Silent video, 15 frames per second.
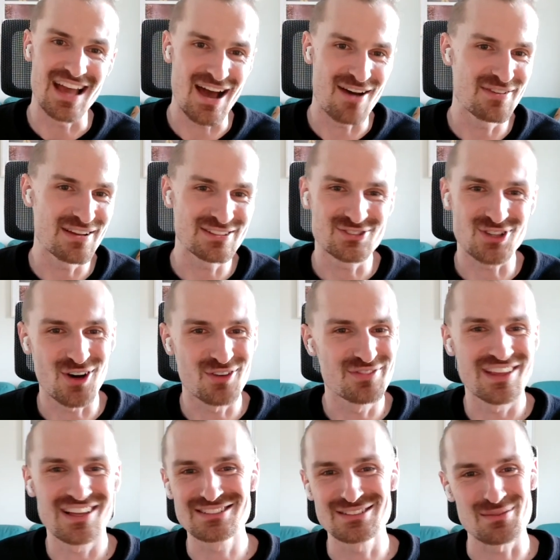have it solve
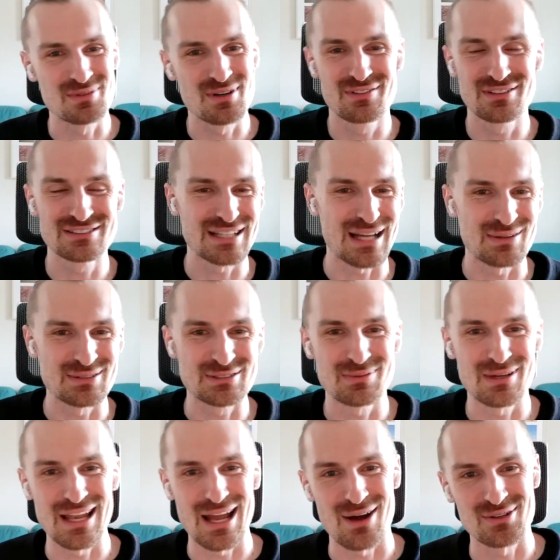things that previously i would
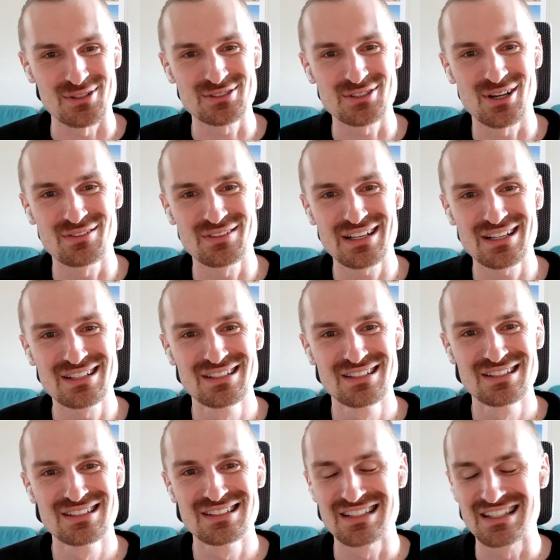spend hours solving
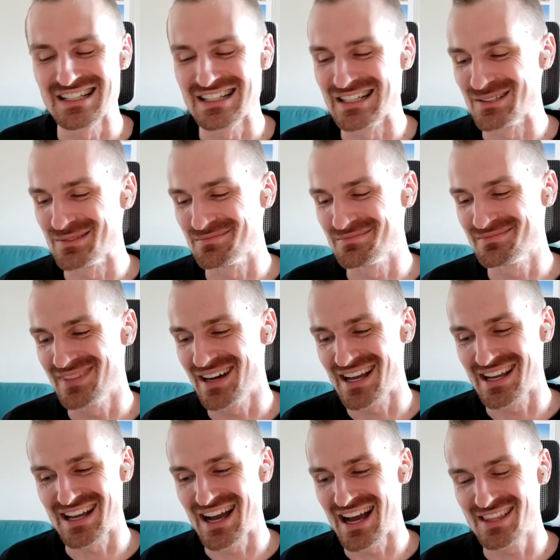um,
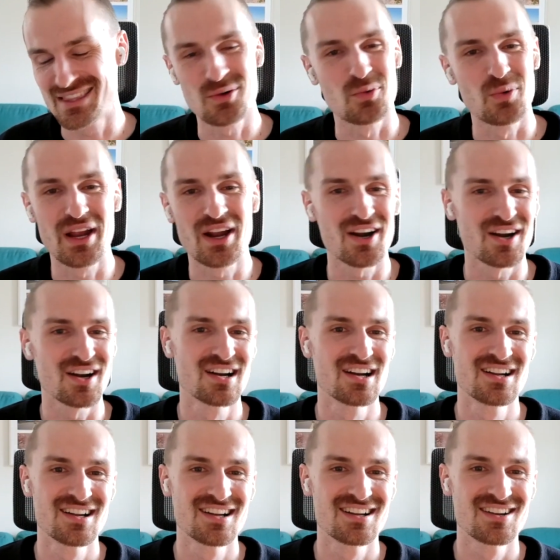I, I think we are
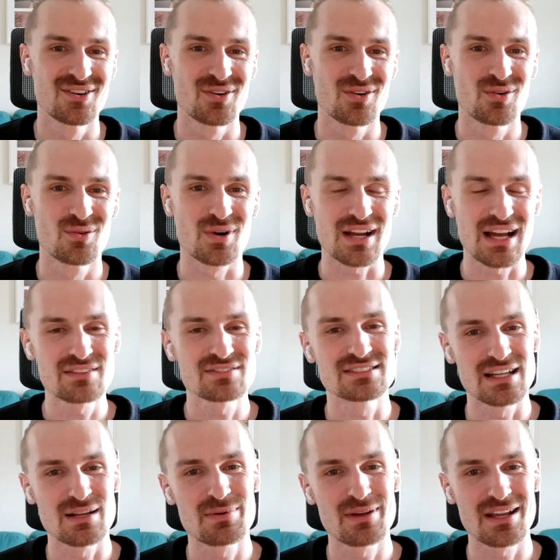we're kind of
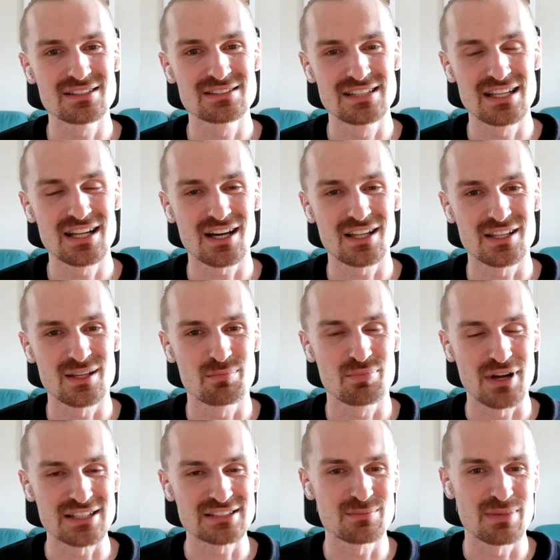sit sitting on the
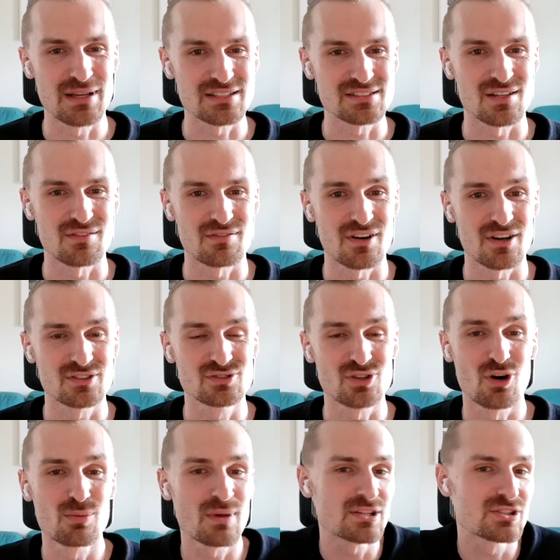precipice of
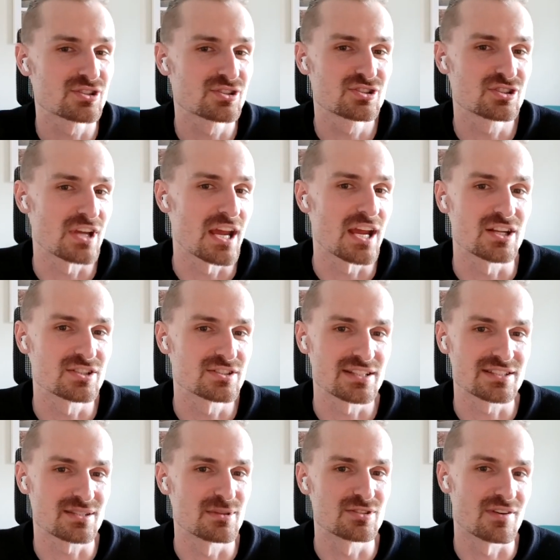so much change
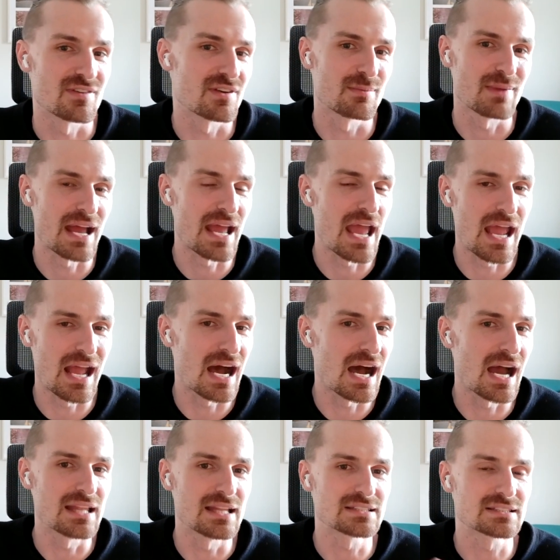that's going to be driven by
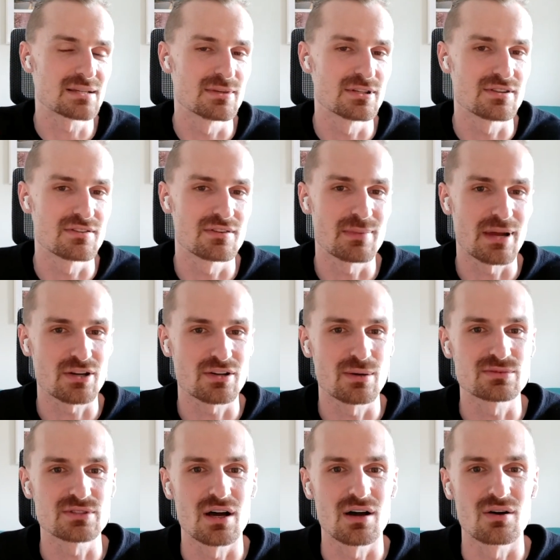AI, that's going to be driven by
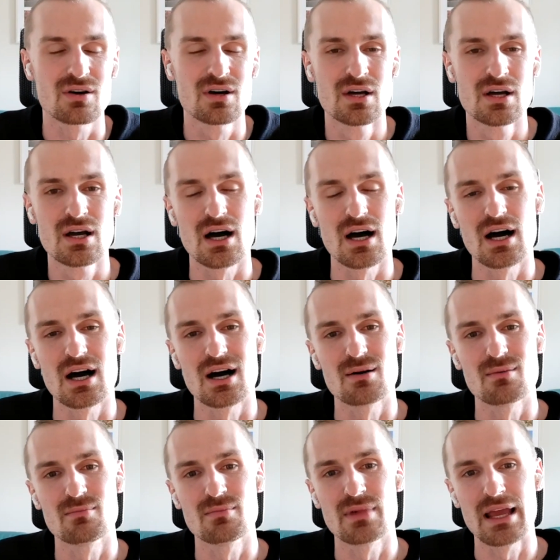crypto.
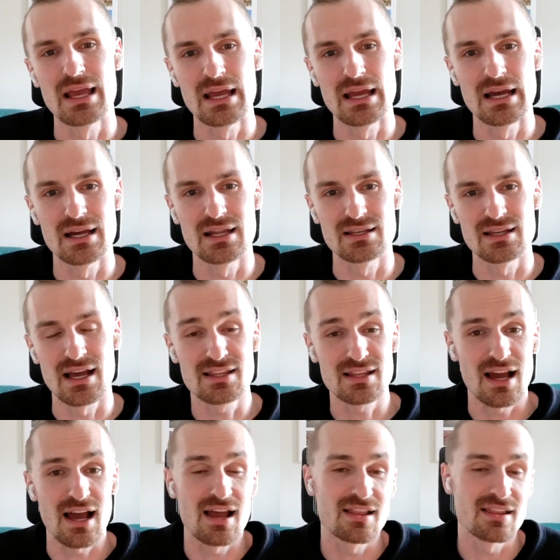Um, and
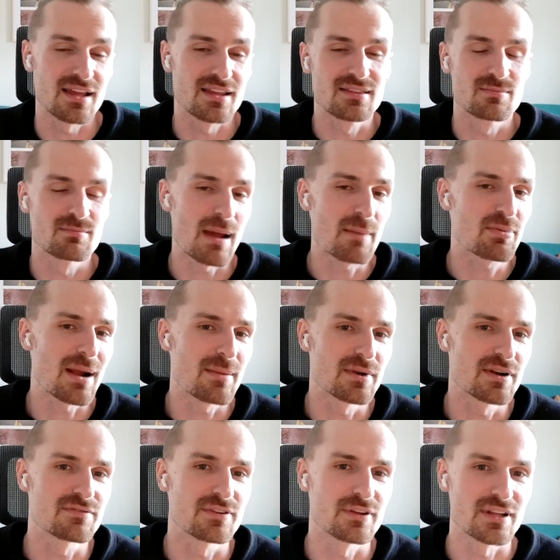I, I, like my
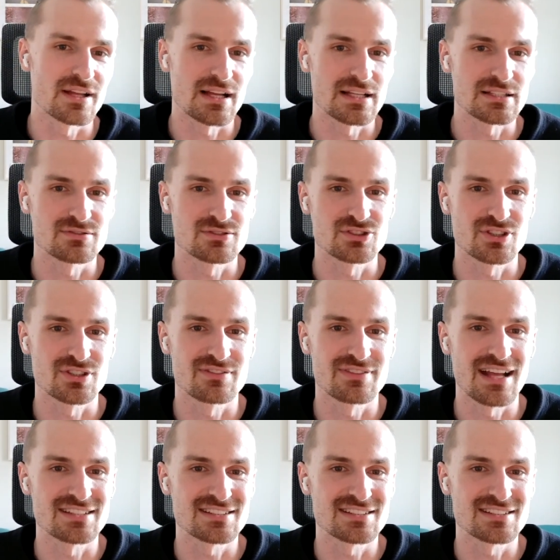primary feeling as a result of that